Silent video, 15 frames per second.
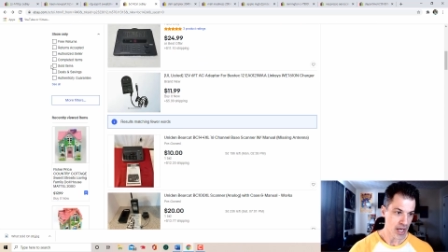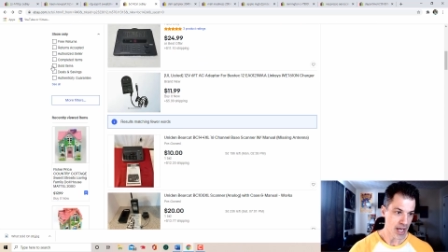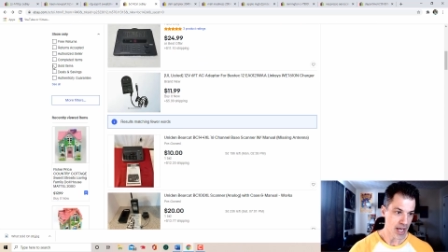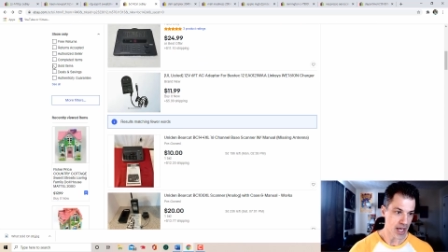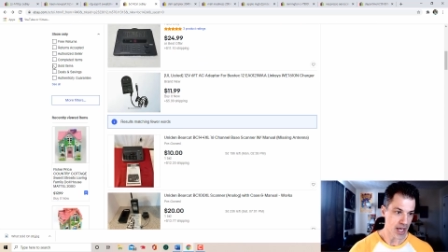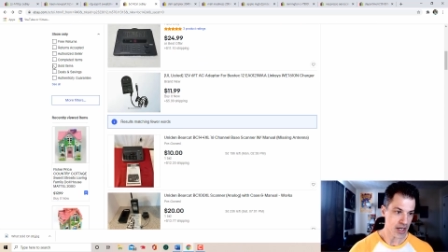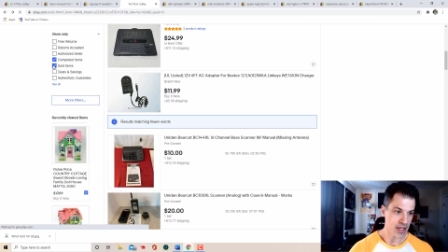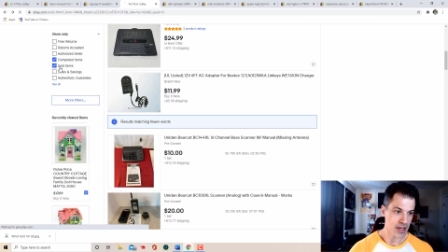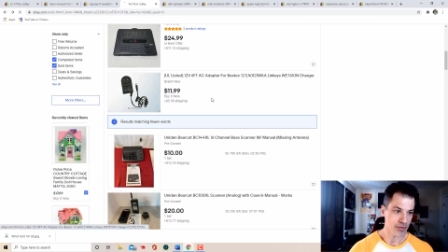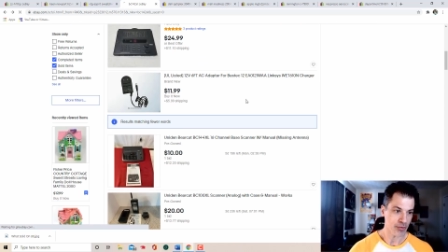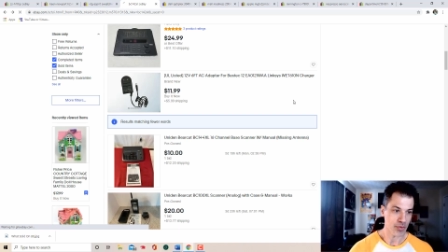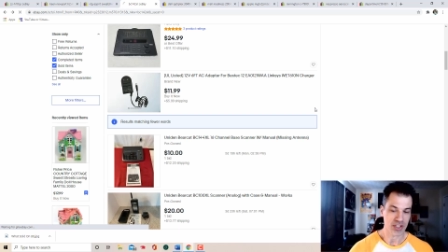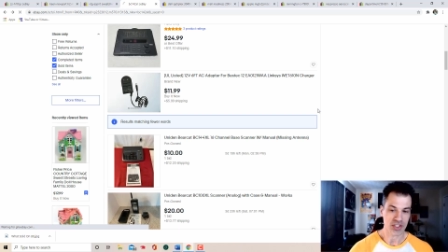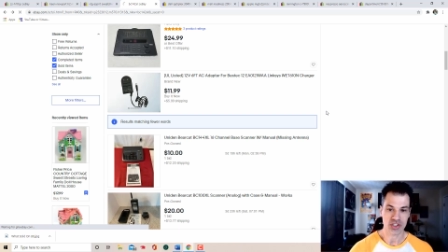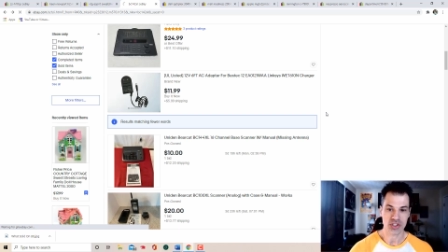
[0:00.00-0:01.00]
And if
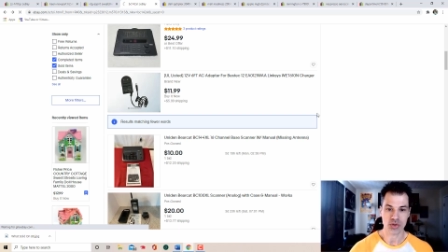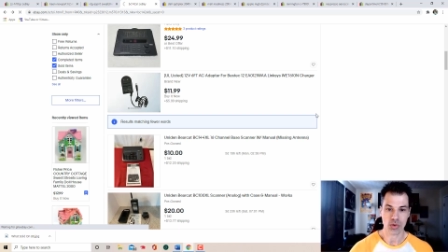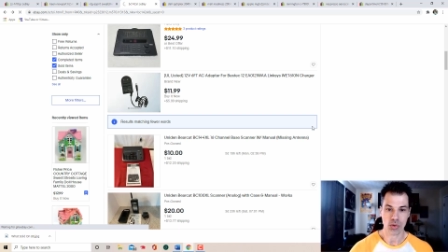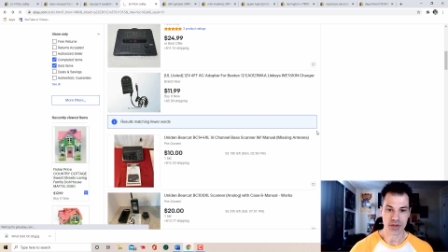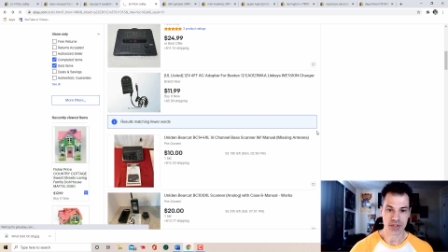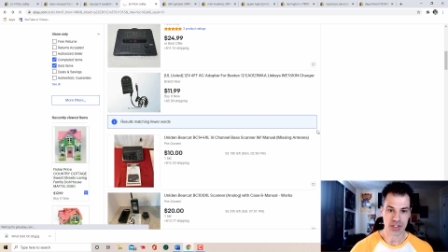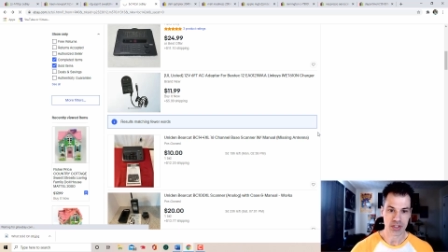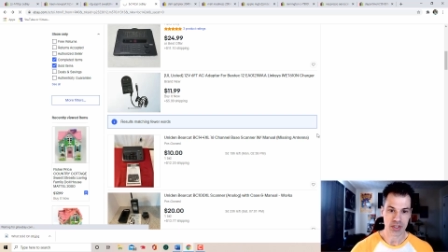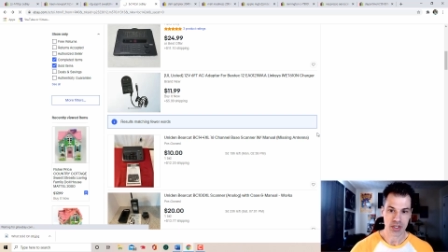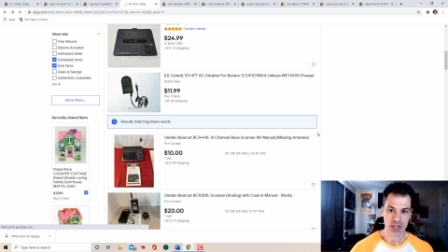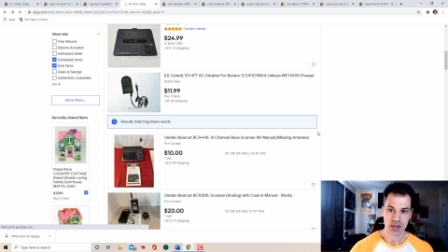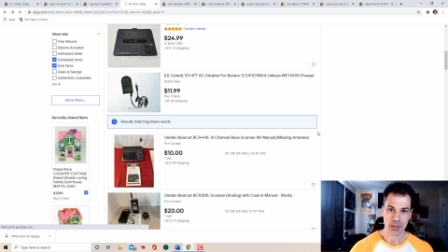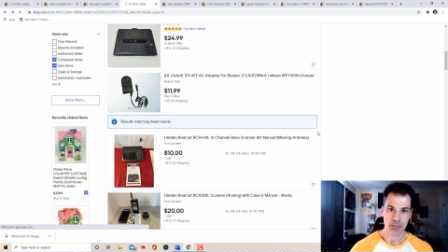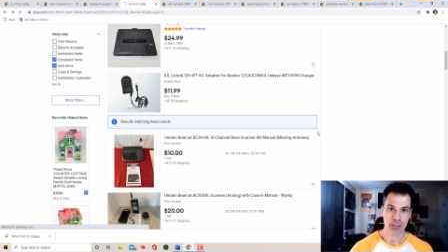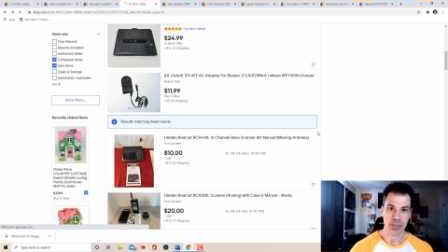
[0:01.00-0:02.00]
we sort
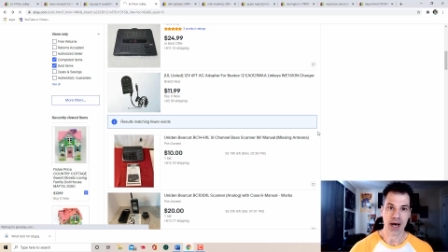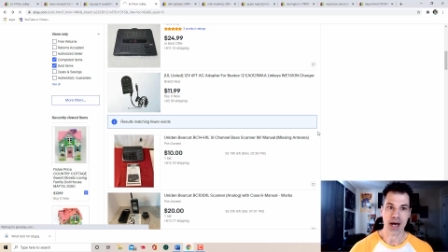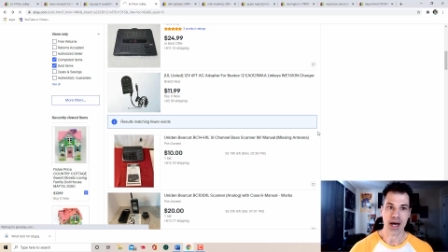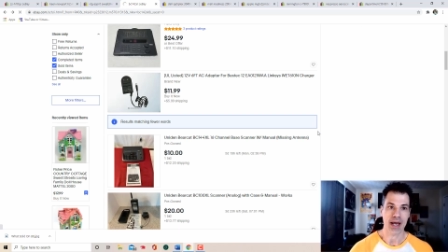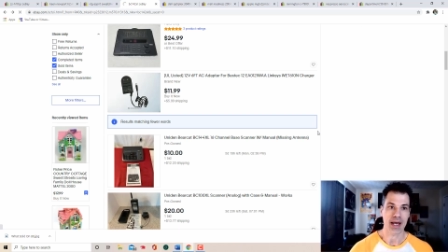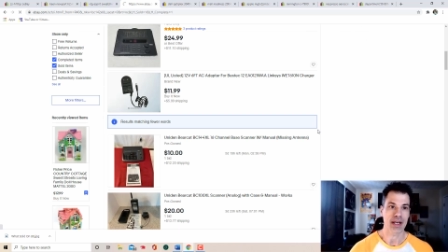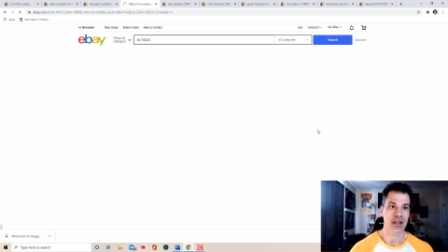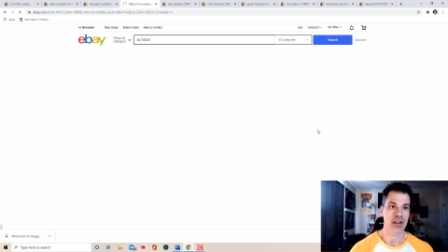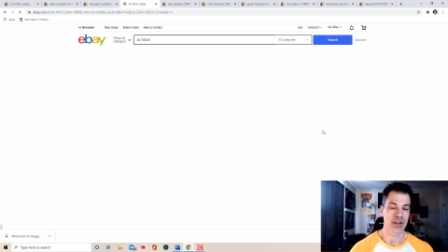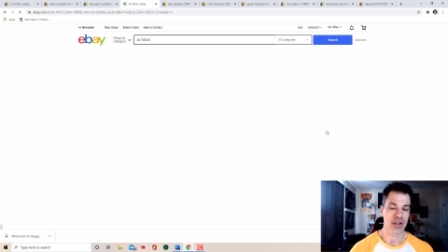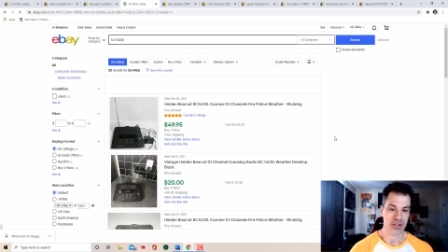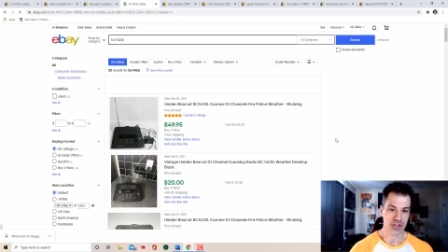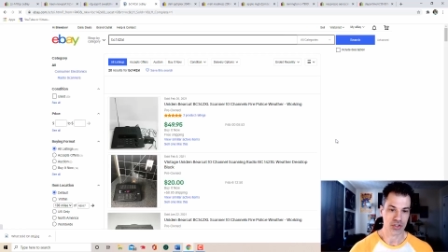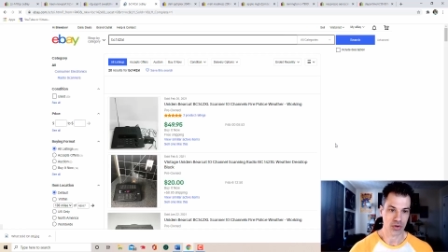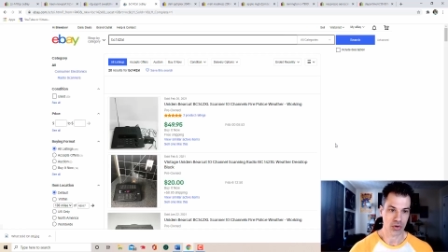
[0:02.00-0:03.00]
by the
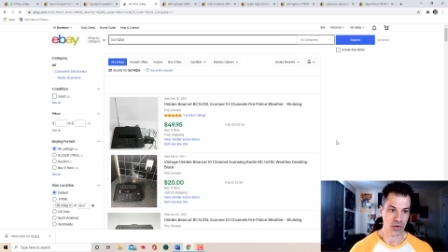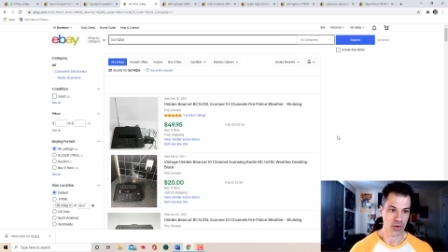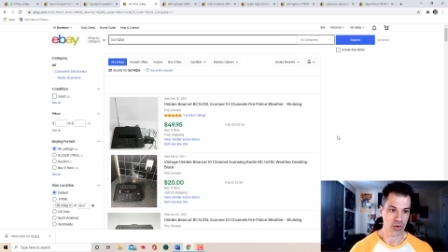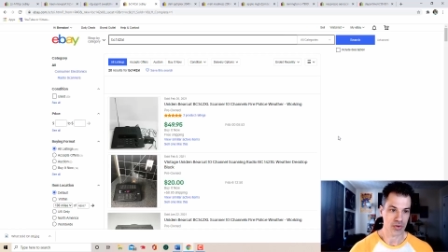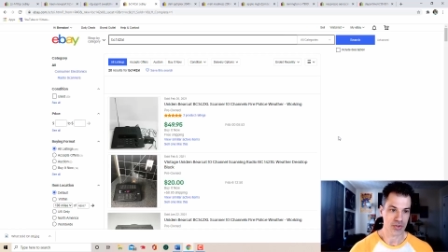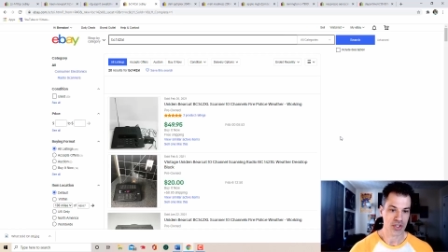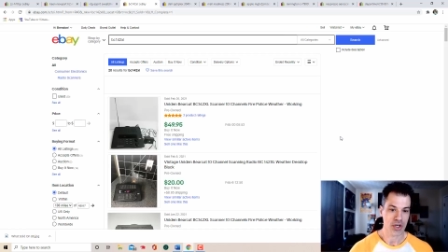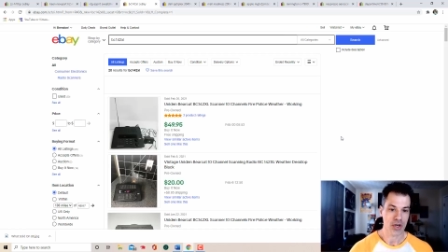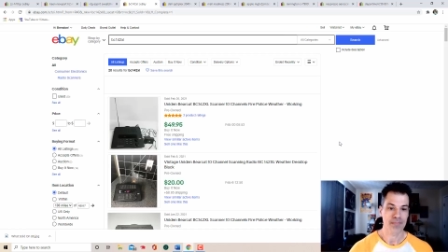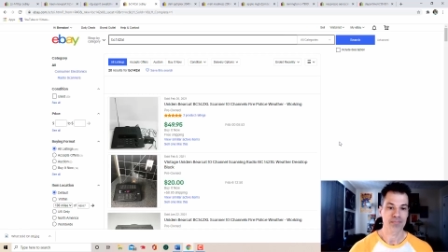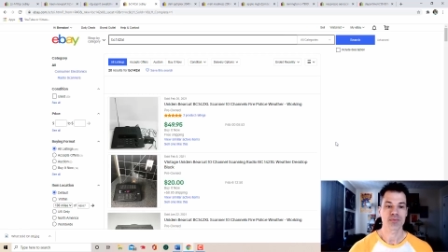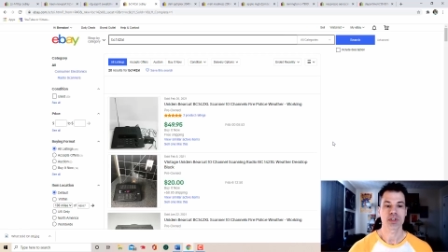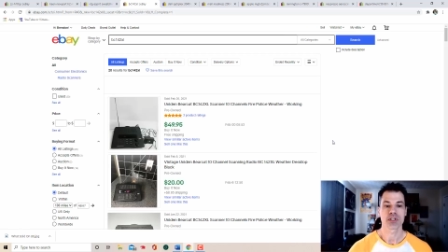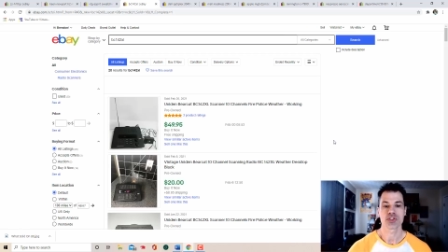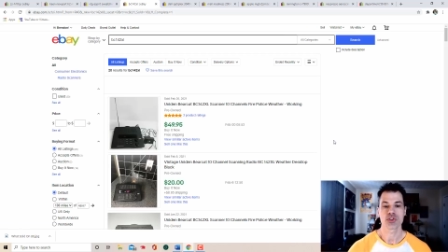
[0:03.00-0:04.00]
solds,
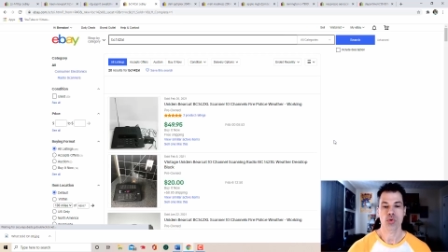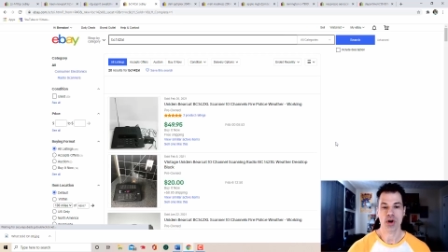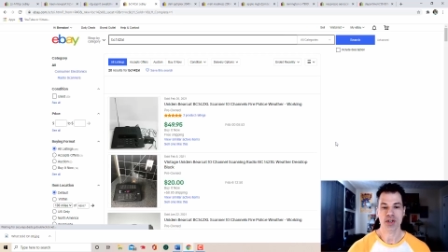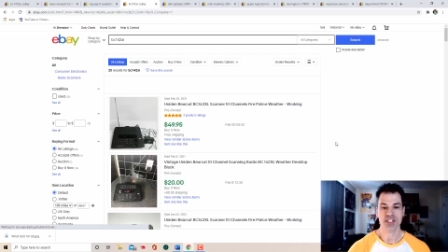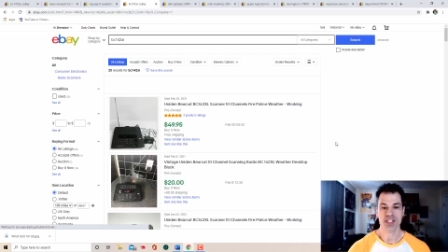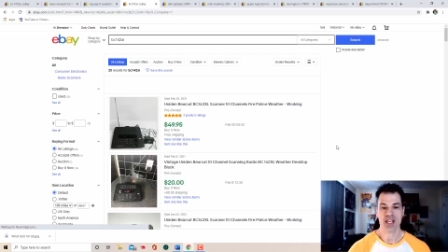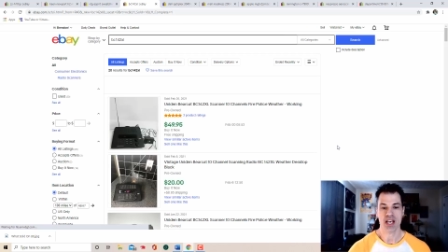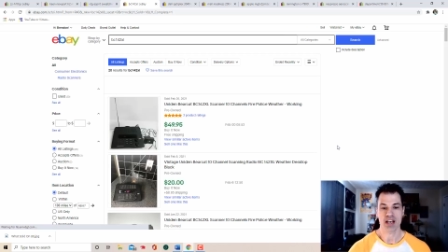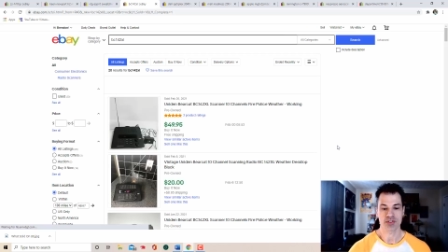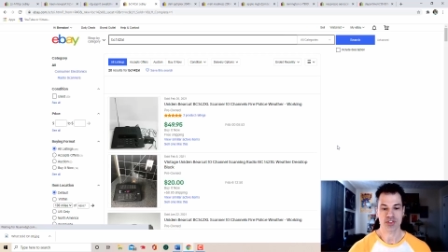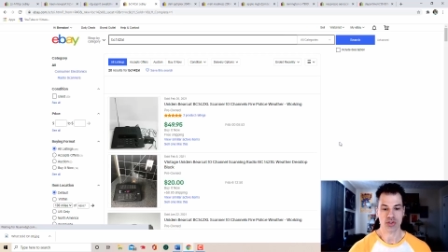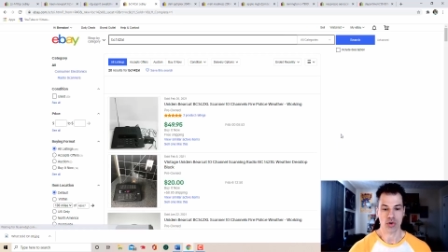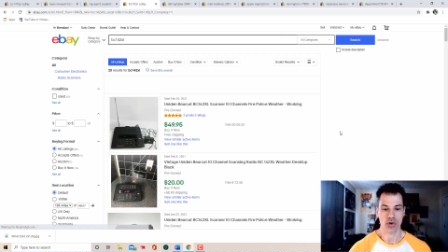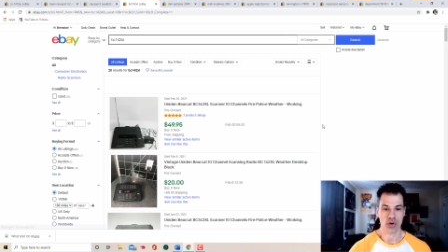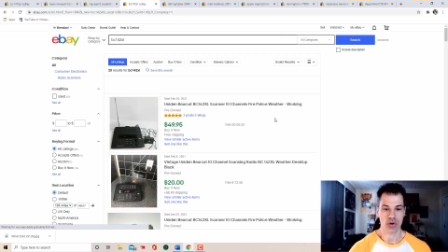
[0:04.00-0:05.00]
20 have
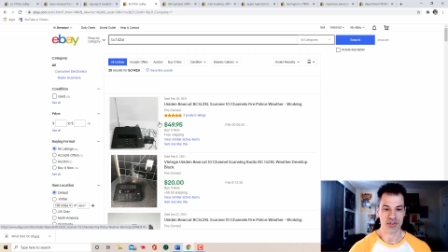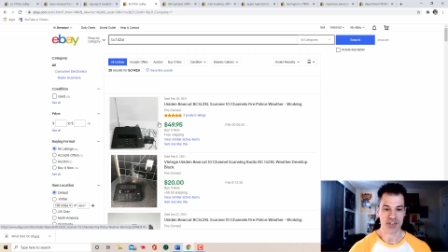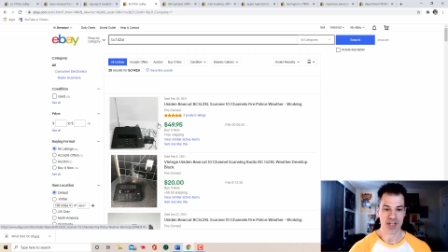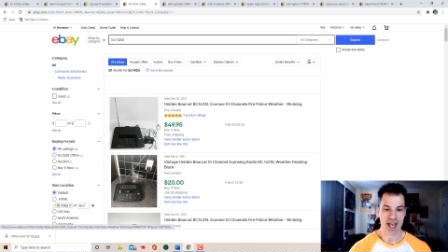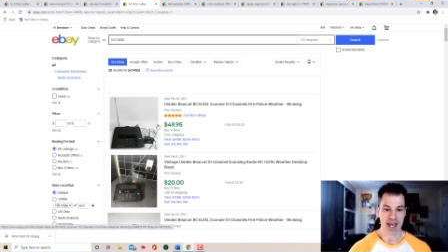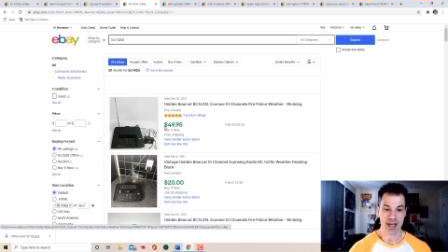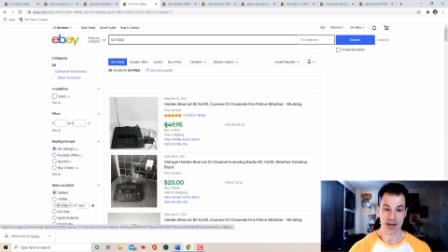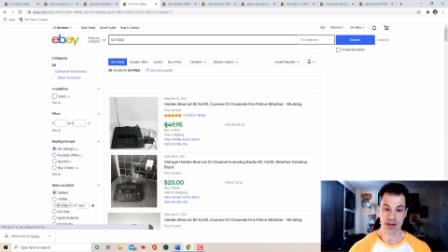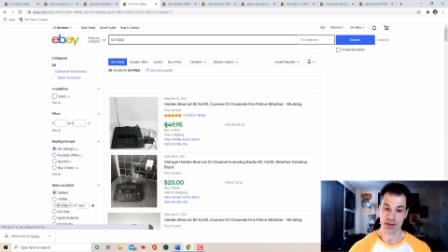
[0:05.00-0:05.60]
sold, and